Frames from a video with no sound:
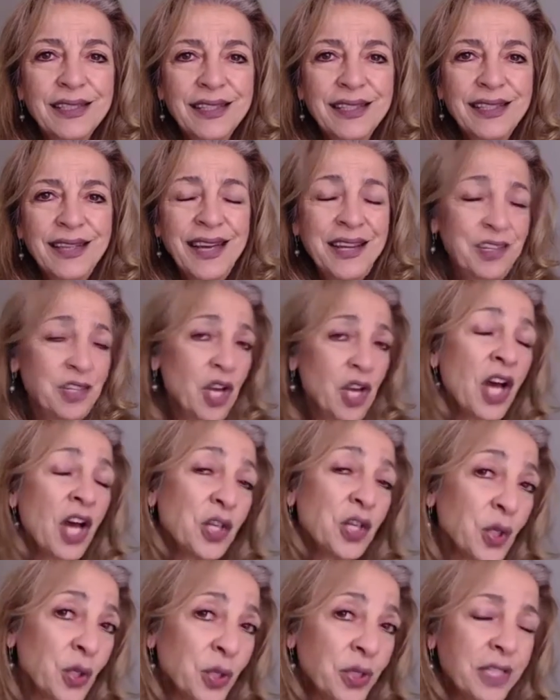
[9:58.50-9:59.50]
and not
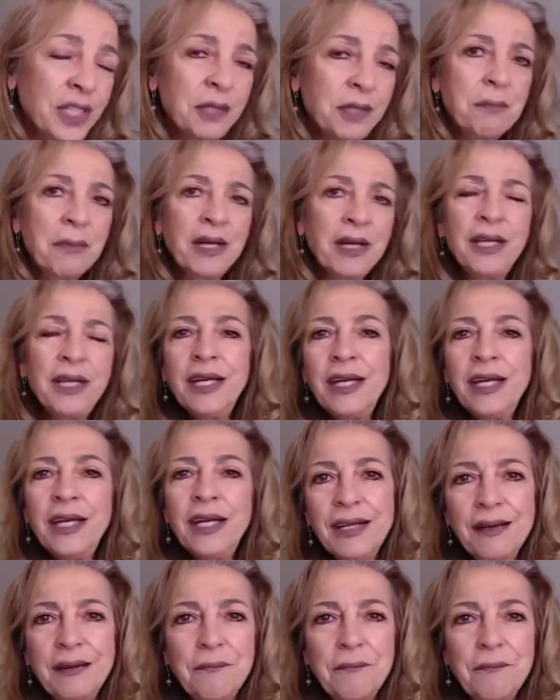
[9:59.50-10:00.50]
earning money
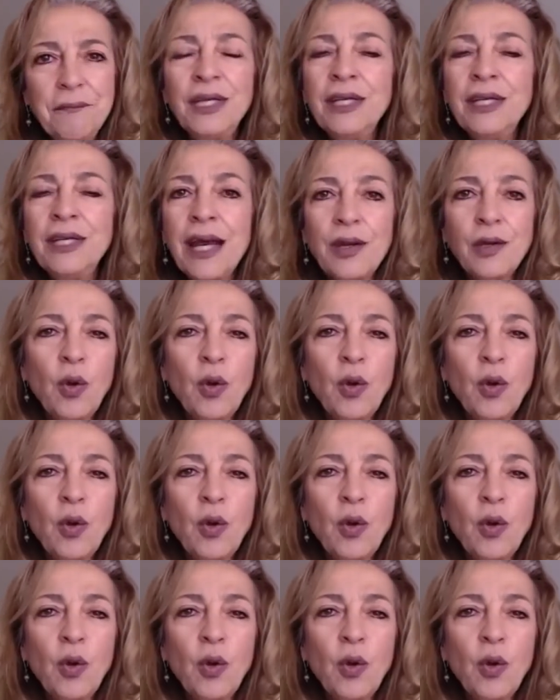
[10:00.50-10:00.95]
being at